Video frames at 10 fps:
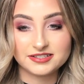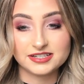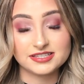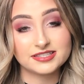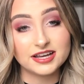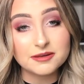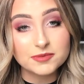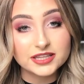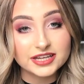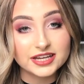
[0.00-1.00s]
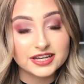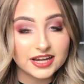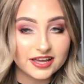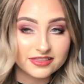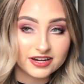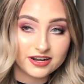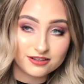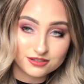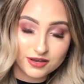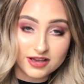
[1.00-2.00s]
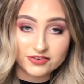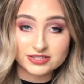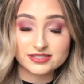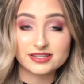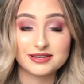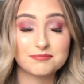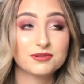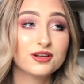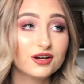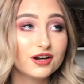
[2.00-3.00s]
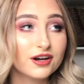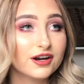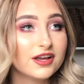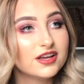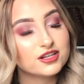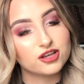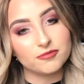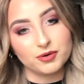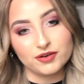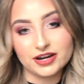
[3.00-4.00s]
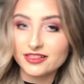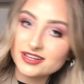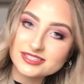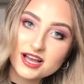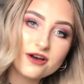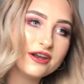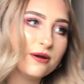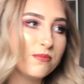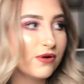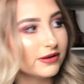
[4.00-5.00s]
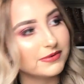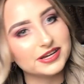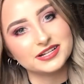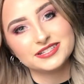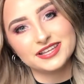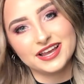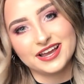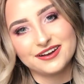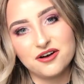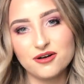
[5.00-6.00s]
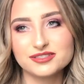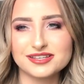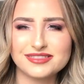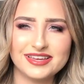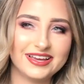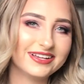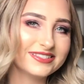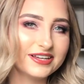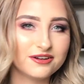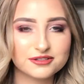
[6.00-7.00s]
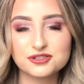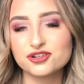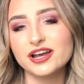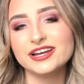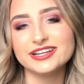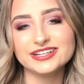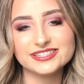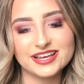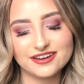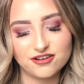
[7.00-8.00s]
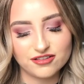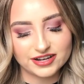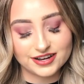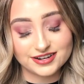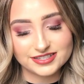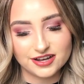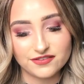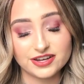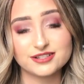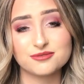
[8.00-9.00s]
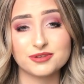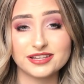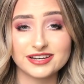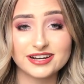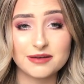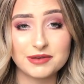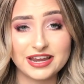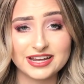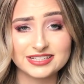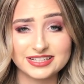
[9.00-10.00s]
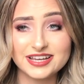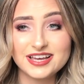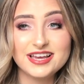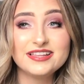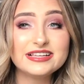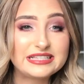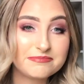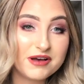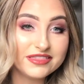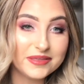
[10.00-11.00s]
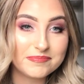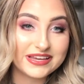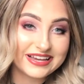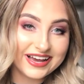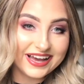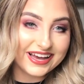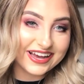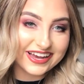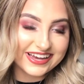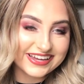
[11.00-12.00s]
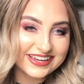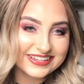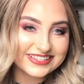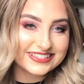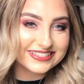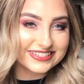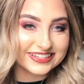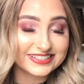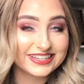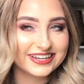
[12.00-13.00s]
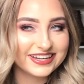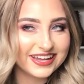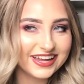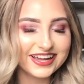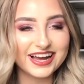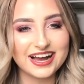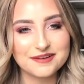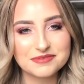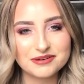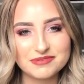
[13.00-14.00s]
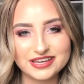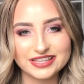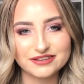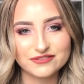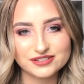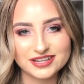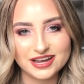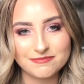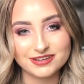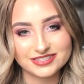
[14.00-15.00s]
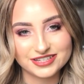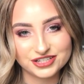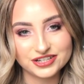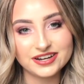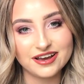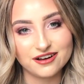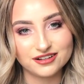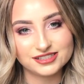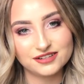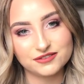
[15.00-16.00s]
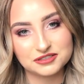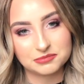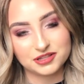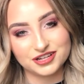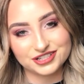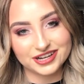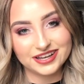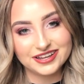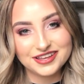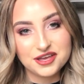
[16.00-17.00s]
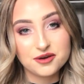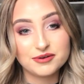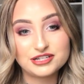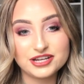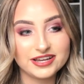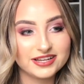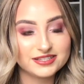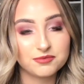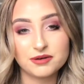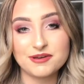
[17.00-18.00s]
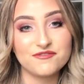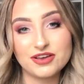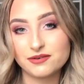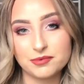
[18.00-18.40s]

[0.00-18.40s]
discipling, and then I also have a dislike blur. So I've been writing that down and appointments and Ulta things and Ulta trainings and all that kind of stuff. And it's really gonna come in handy this month because dun, dun, dun, I'm gonna be the full-time esthetician at Ulta for Dermalogica, which is one of my favorite